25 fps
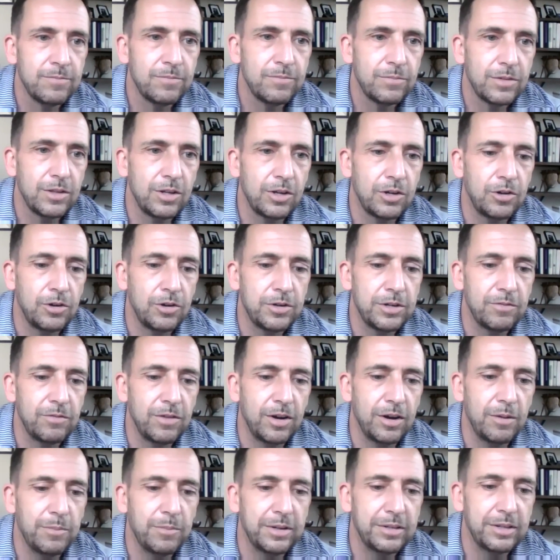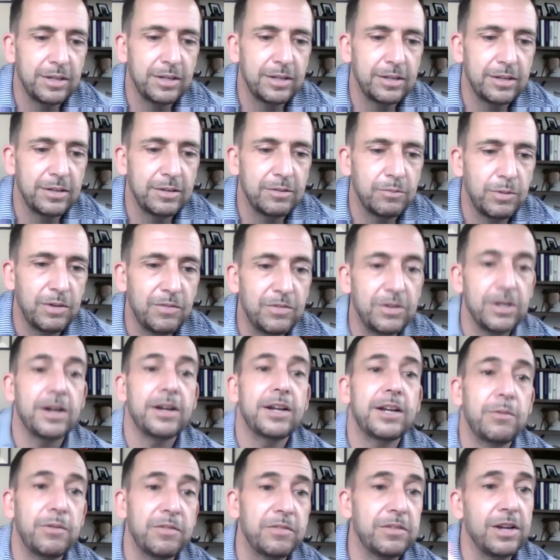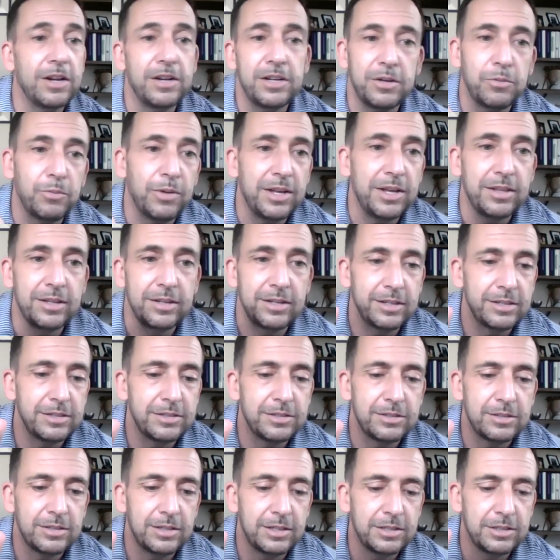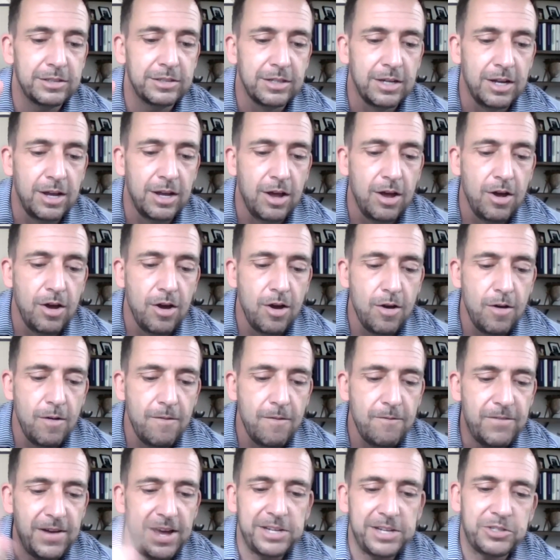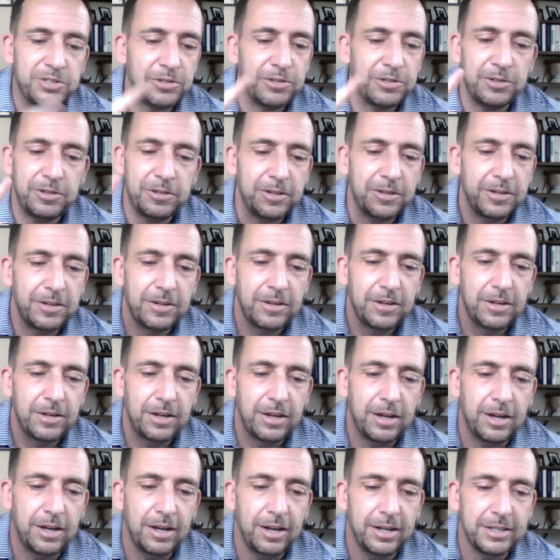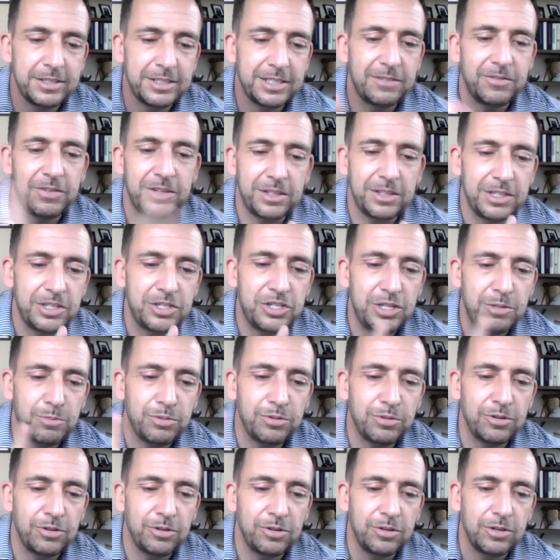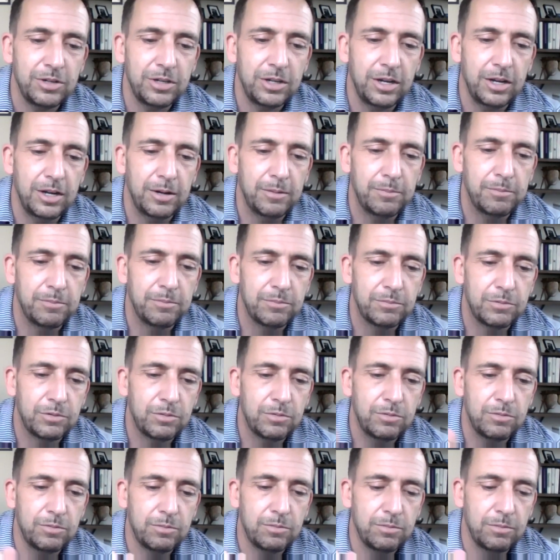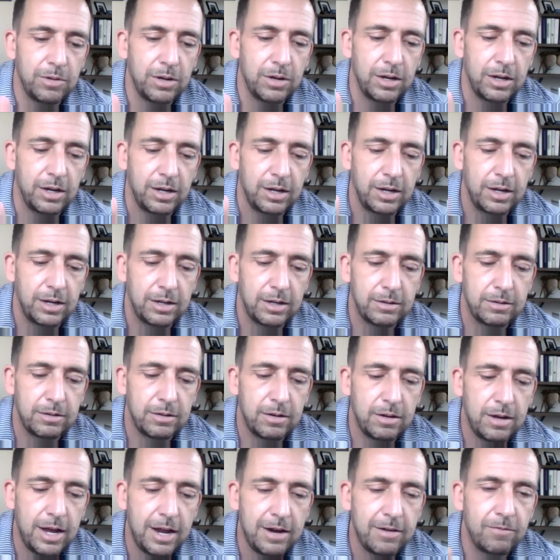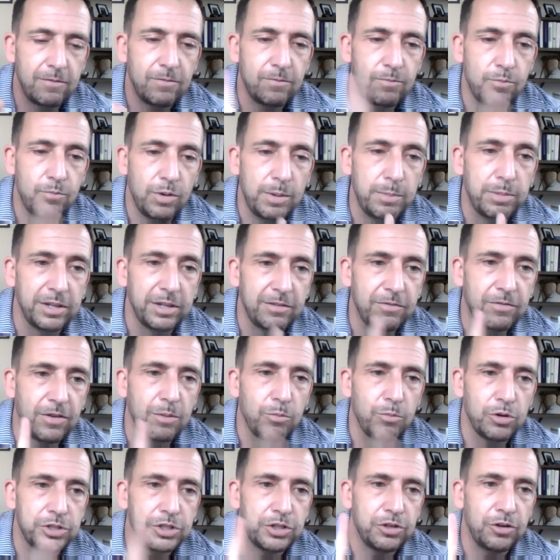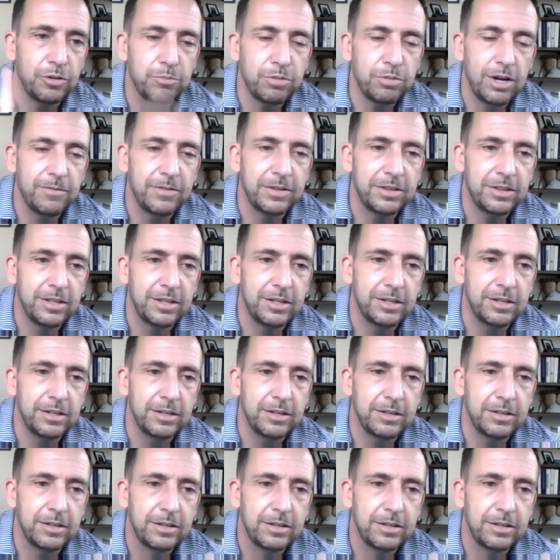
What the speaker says: the current environment. And we've done it in a way that is faster, significantly cheaper, and we believe far more secure and private than